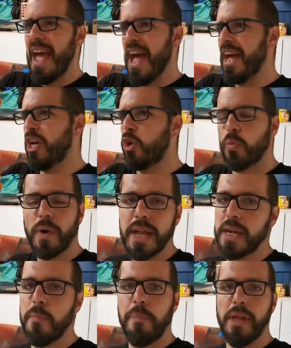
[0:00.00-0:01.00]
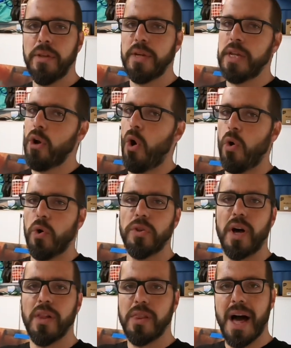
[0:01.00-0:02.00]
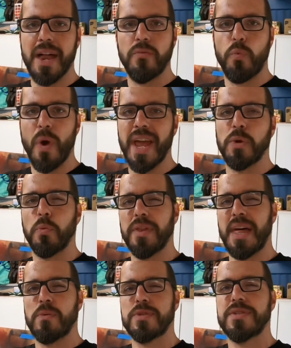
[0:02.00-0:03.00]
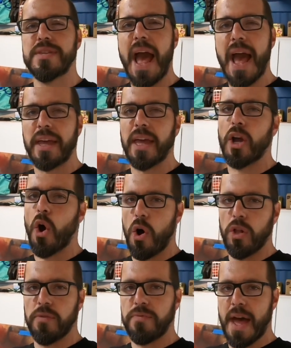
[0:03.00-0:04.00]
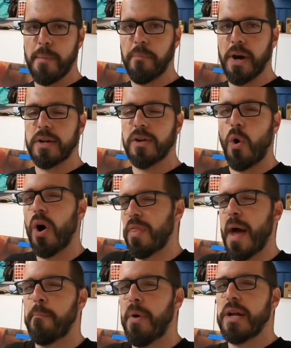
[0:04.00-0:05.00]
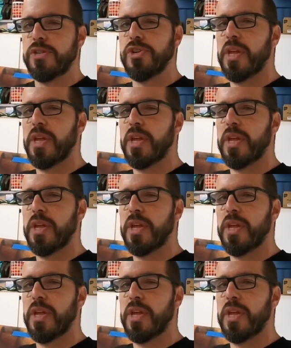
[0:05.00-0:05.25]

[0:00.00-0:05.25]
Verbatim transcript: a great ability to hold a lot of weight without sagging all that much.